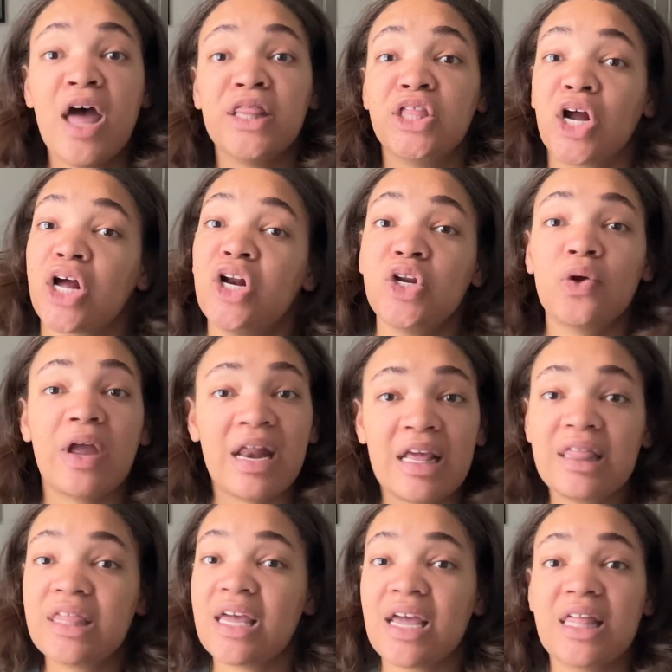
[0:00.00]
they're going to do
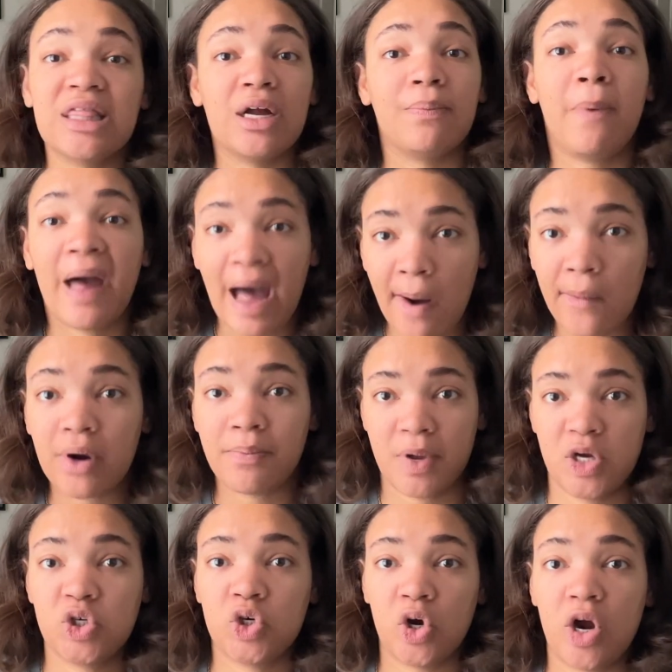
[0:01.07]
anything in their power to make
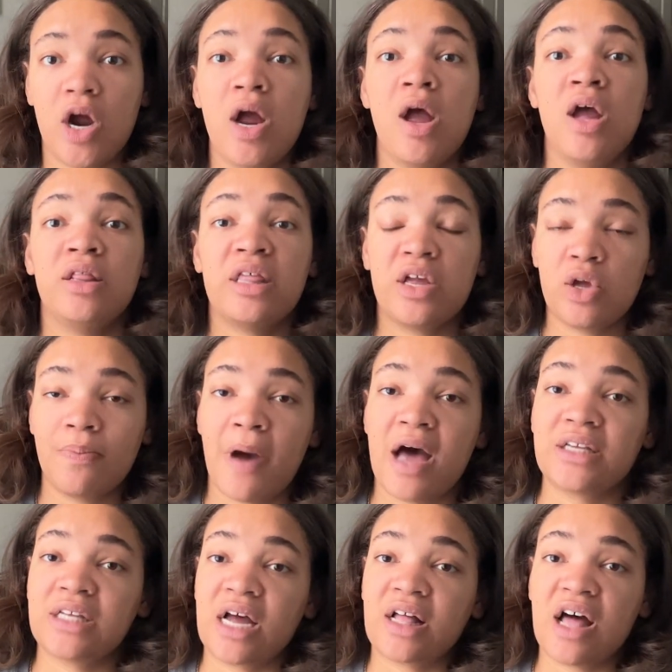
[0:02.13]
sure that you
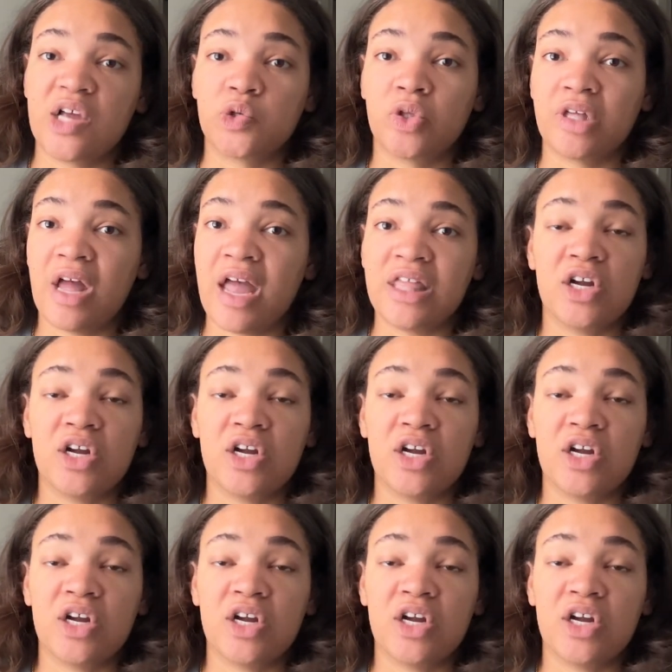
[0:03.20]
pass that class with an A.